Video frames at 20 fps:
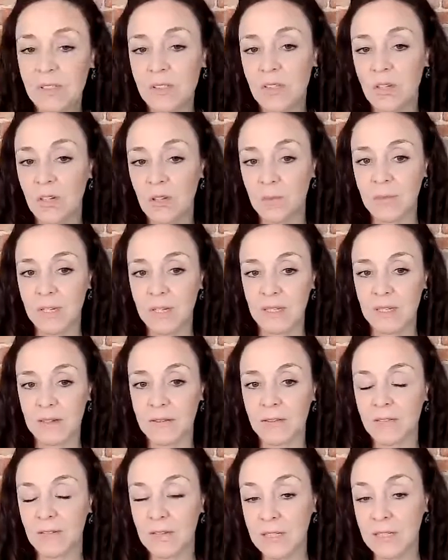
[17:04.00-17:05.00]
took me
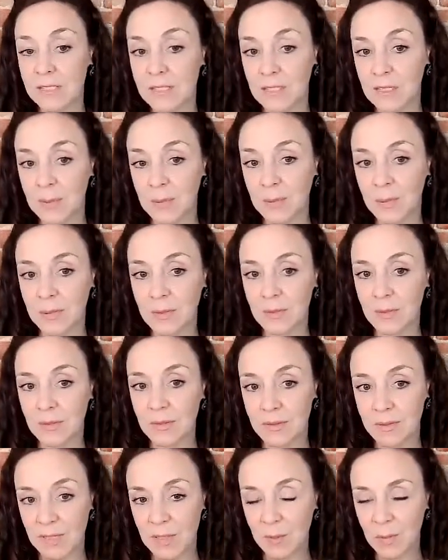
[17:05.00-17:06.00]
very deep
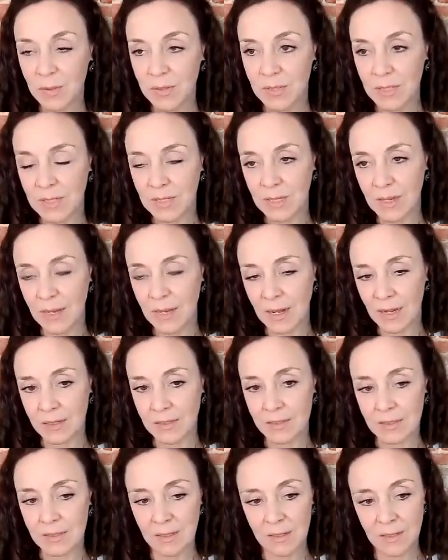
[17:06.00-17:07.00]
within it,
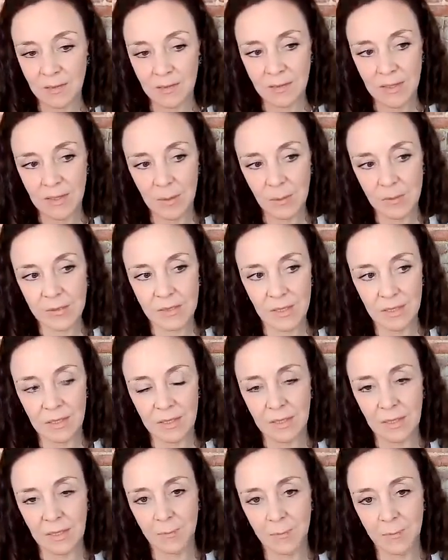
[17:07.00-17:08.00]
and there was
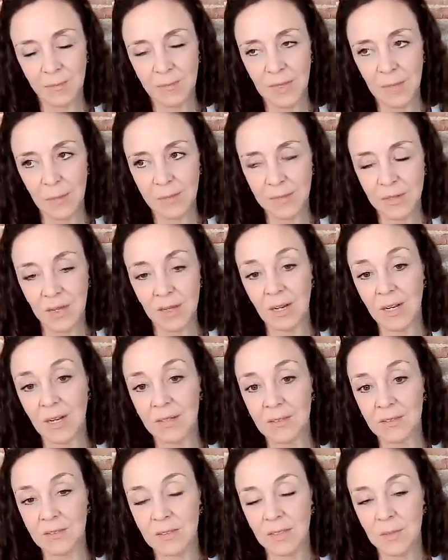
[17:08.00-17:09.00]
an
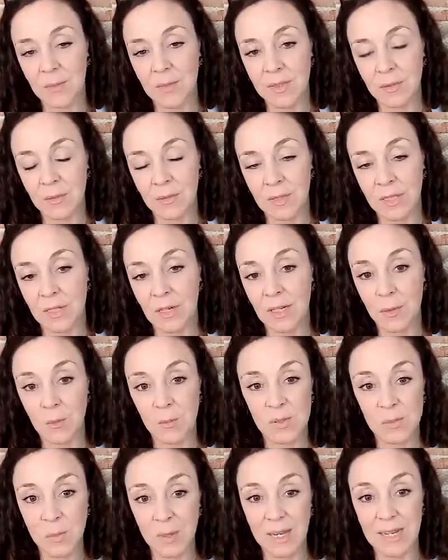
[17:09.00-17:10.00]
island in the middle, and the island
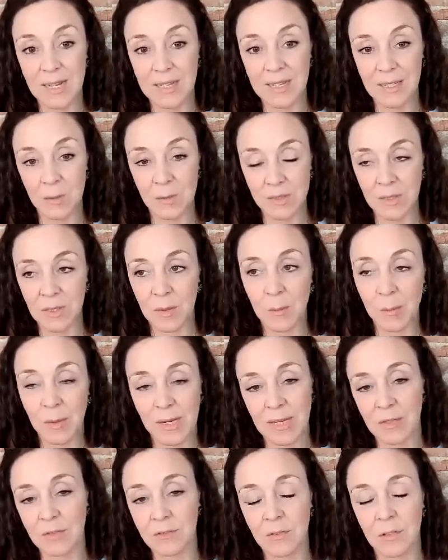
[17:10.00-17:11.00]
was black. It was like a
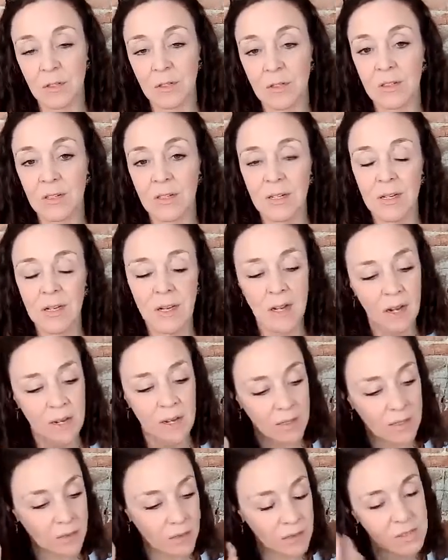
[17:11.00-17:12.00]
black rock, and
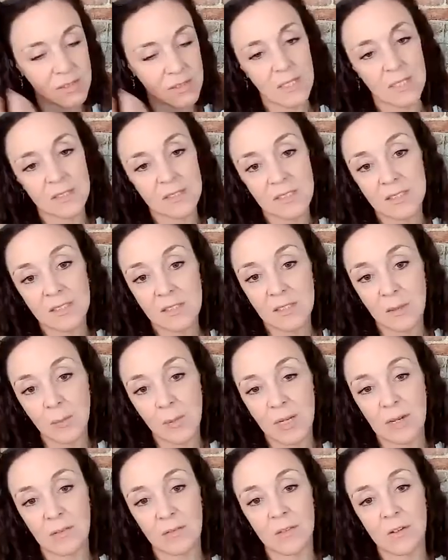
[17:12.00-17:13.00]
I got sucked into the
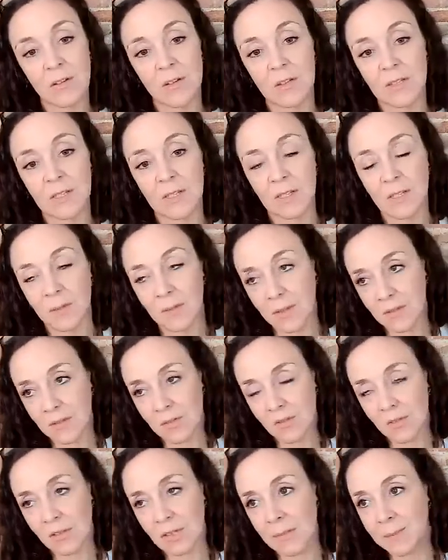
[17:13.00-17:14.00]
black rock in this
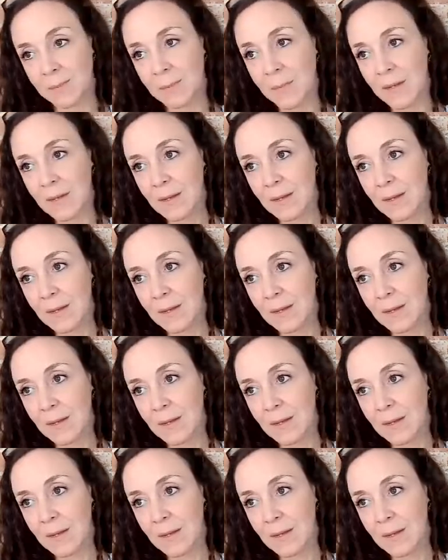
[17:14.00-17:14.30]
dream.